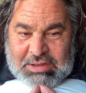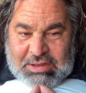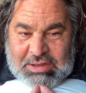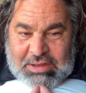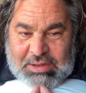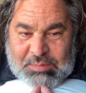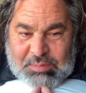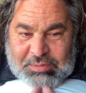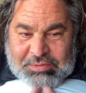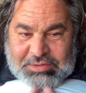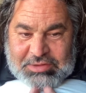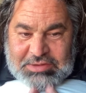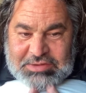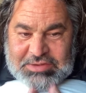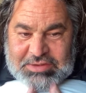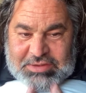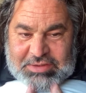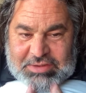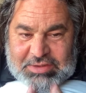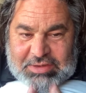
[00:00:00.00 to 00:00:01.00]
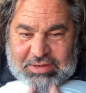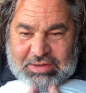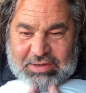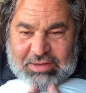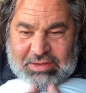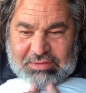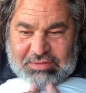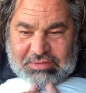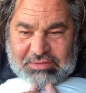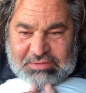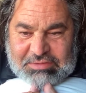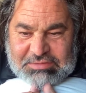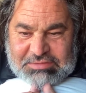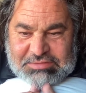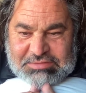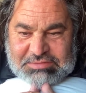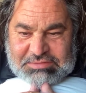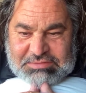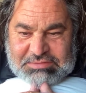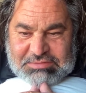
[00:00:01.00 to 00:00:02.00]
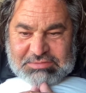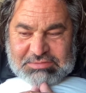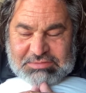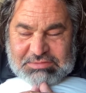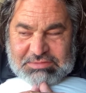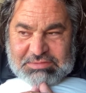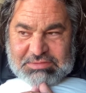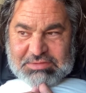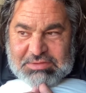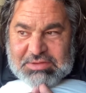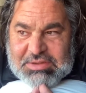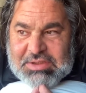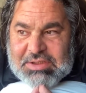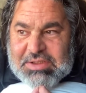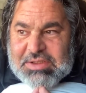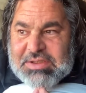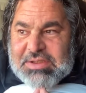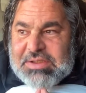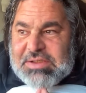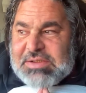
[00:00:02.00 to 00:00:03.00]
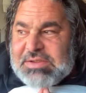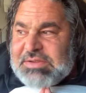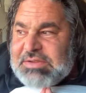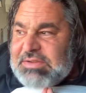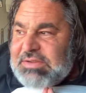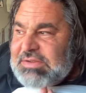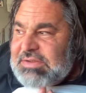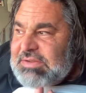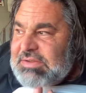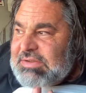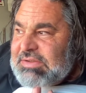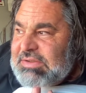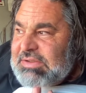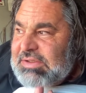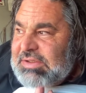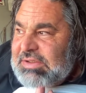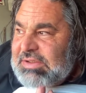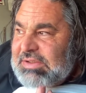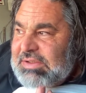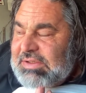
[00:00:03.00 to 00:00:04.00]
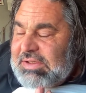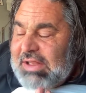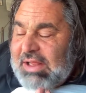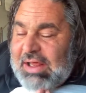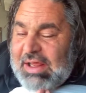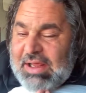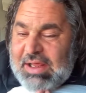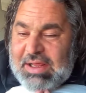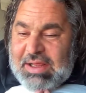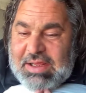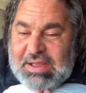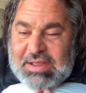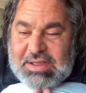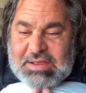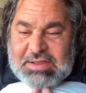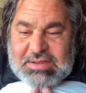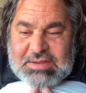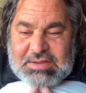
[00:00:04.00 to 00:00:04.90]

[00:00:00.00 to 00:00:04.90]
And what they did in Athens is they